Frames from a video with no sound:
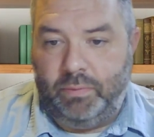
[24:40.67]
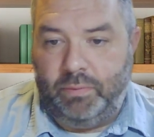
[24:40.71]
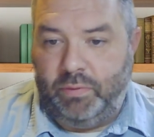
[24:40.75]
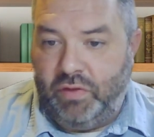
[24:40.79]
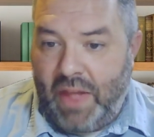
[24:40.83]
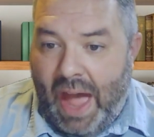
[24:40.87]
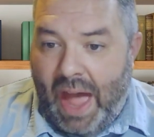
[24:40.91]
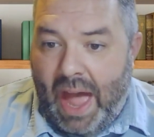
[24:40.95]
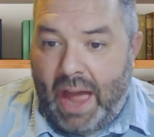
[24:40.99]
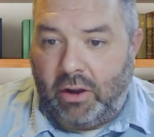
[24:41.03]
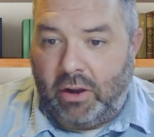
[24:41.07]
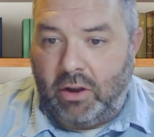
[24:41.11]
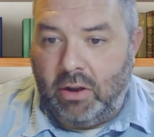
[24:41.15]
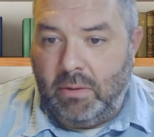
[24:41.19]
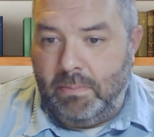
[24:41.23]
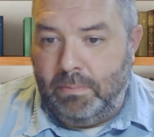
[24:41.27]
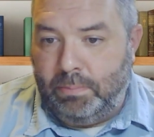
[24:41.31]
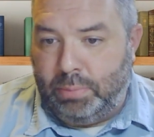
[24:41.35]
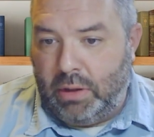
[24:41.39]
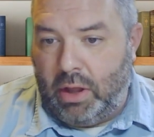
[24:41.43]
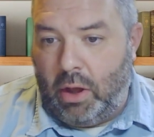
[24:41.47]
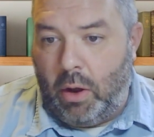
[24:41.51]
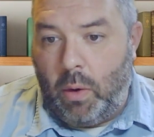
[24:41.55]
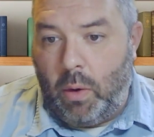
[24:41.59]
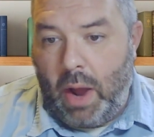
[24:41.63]
That could
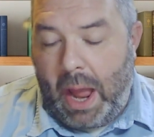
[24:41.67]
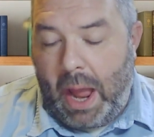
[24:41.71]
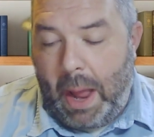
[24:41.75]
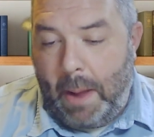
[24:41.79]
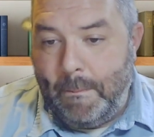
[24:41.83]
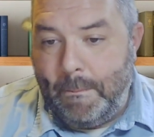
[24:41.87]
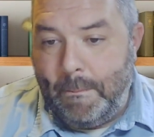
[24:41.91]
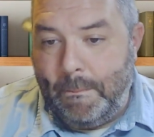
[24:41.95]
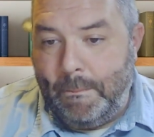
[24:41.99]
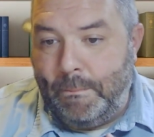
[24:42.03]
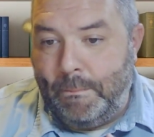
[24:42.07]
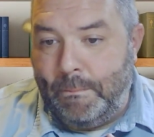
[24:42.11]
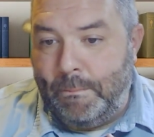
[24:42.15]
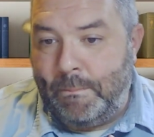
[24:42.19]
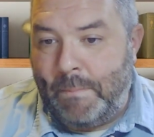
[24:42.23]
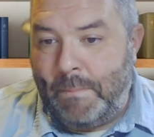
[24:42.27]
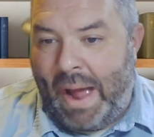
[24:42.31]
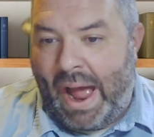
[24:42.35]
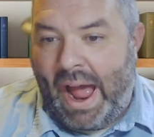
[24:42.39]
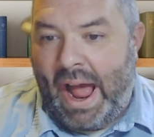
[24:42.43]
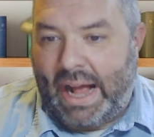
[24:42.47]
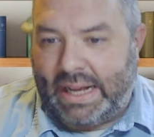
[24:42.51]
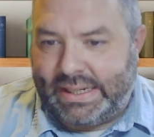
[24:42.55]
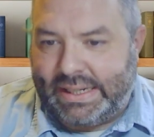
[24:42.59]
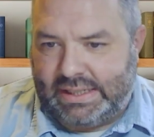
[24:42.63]
blow a
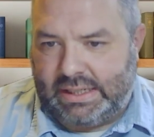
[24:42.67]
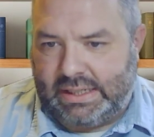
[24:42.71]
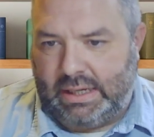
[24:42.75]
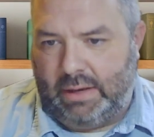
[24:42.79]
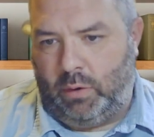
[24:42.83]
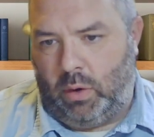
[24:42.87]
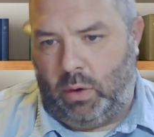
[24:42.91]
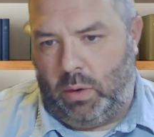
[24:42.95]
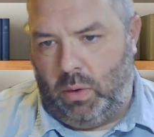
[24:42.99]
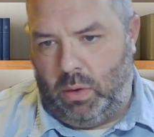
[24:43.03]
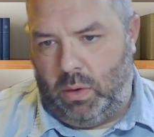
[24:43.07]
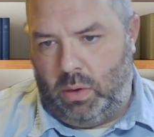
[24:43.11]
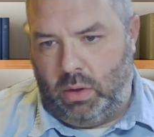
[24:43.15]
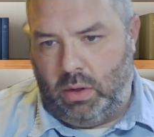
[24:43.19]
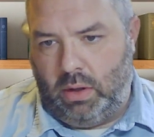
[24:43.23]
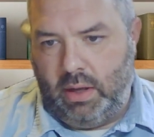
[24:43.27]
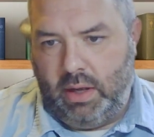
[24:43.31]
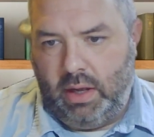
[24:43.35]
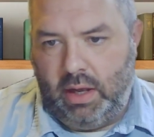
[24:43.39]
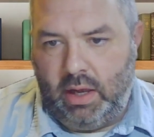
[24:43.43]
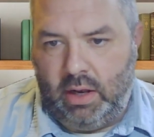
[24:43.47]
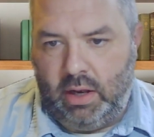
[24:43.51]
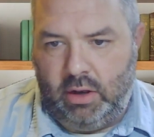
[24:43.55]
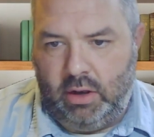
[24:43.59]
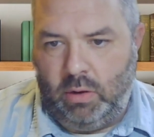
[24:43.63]
massive hole
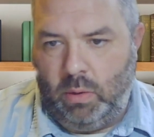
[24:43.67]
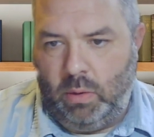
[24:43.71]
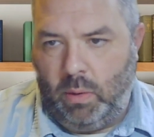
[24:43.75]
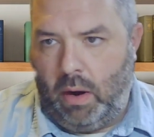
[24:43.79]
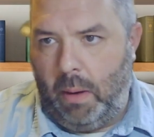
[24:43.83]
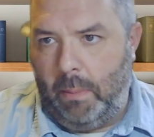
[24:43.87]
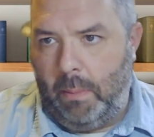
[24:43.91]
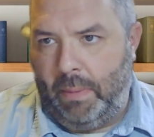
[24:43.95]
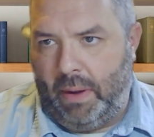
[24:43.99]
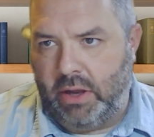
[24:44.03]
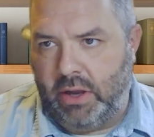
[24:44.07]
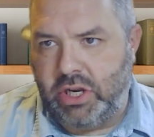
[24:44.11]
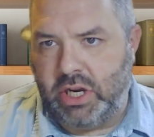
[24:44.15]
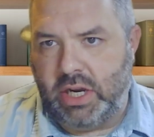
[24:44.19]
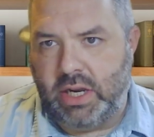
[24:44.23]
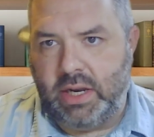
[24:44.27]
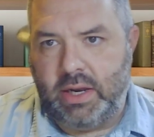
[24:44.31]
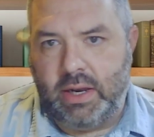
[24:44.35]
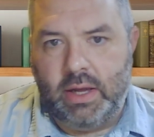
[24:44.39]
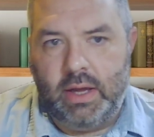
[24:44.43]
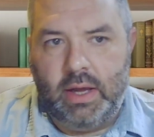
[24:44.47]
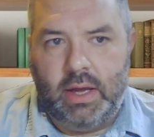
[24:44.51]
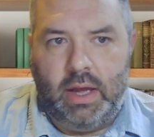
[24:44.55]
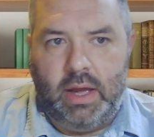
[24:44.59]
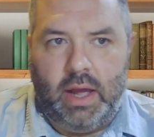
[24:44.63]
into our budget,
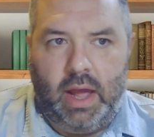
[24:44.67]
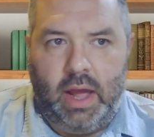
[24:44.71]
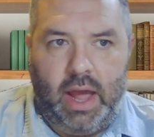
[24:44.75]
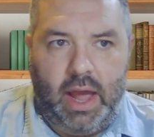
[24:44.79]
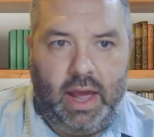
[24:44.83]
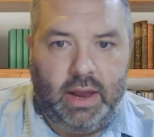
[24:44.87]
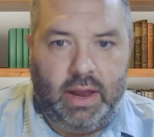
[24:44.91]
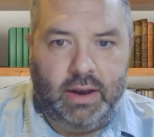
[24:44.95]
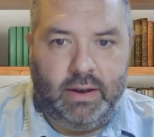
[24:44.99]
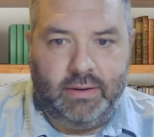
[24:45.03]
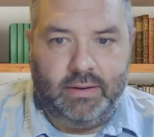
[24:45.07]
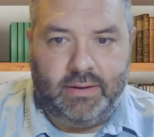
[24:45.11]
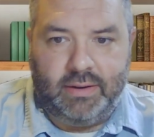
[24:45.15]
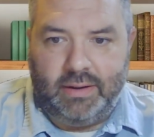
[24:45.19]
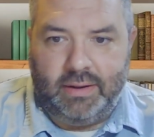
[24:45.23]
and